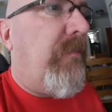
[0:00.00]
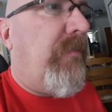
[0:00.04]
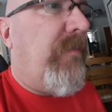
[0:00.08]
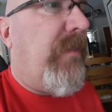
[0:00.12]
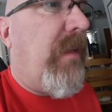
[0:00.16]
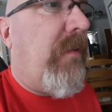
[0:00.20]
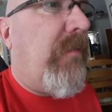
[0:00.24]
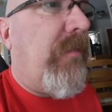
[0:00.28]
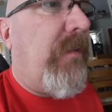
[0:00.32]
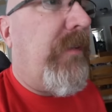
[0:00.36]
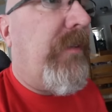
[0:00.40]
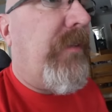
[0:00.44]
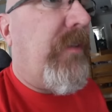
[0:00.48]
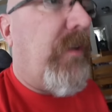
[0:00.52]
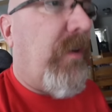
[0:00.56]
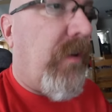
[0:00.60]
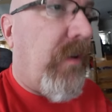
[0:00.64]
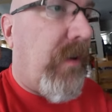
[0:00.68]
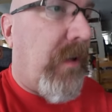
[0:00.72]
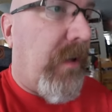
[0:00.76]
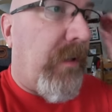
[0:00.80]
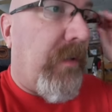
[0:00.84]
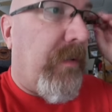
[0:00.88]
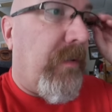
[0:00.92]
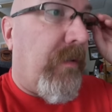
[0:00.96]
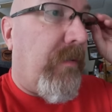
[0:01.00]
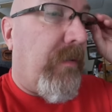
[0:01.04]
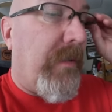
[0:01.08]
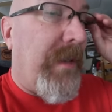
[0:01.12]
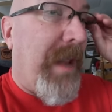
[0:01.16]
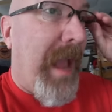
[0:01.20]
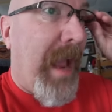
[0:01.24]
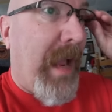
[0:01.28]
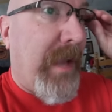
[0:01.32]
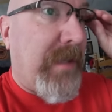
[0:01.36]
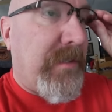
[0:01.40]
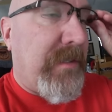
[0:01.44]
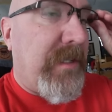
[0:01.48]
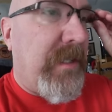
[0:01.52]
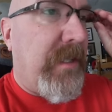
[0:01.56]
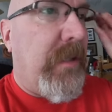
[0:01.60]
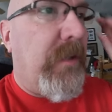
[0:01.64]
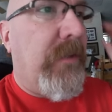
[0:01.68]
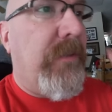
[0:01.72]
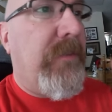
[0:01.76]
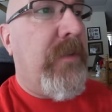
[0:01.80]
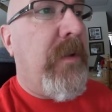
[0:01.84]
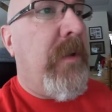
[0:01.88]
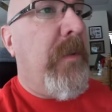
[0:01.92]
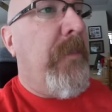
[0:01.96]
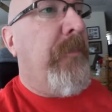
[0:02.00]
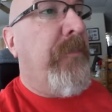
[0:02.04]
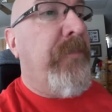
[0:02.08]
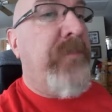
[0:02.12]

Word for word: That would just turn into nastiness.